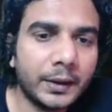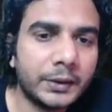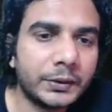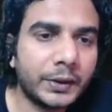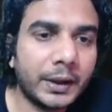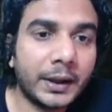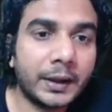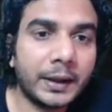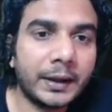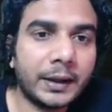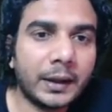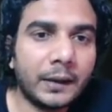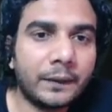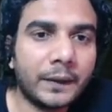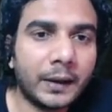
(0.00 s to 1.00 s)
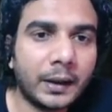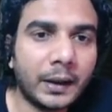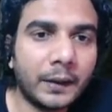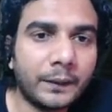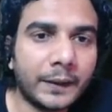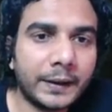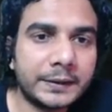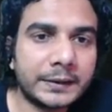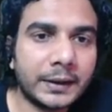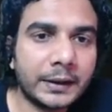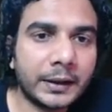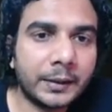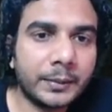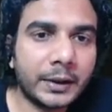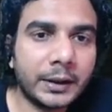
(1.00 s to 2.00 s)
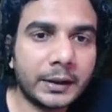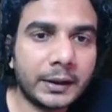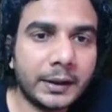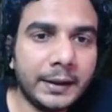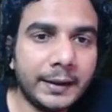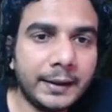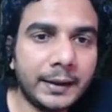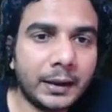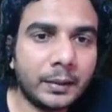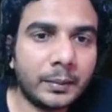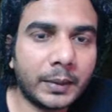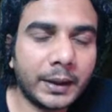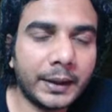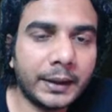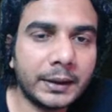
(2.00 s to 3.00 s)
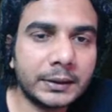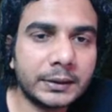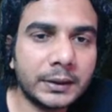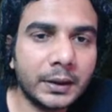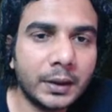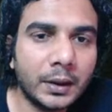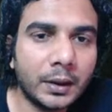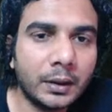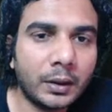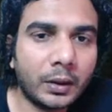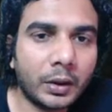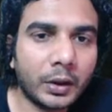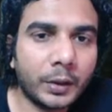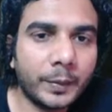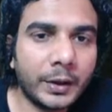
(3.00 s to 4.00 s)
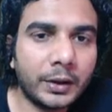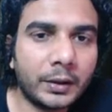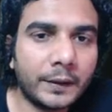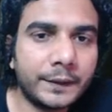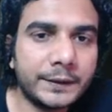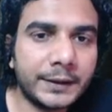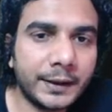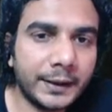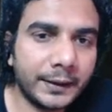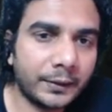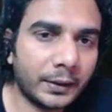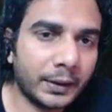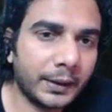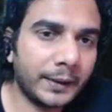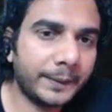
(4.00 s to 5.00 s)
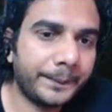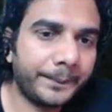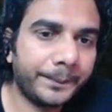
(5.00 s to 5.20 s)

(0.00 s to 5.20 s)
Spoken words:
So you can write alpha. Alpha is nothing but theta minus argument of z, all right?